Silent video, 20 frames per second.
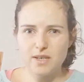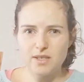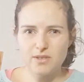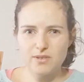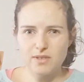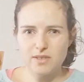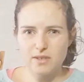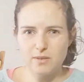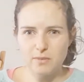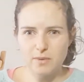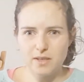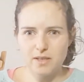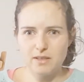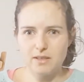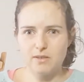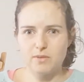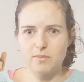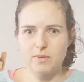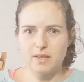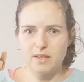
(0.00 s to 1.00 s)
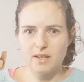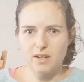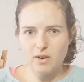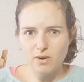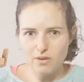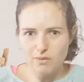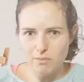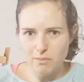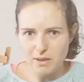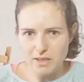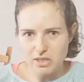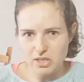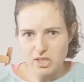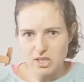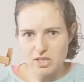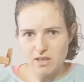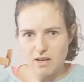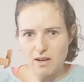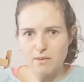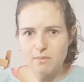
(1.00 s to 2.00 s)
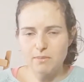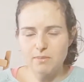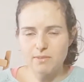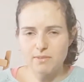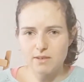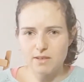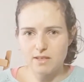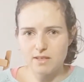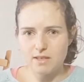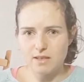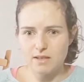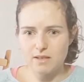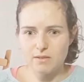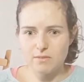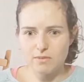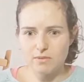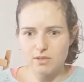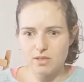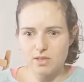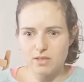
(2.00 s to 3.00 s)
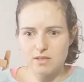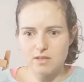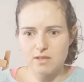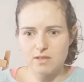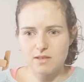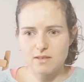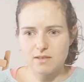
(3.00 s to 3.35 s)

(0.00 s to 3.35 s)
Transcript: so I didn't want it to be like all bunched up, because then it will just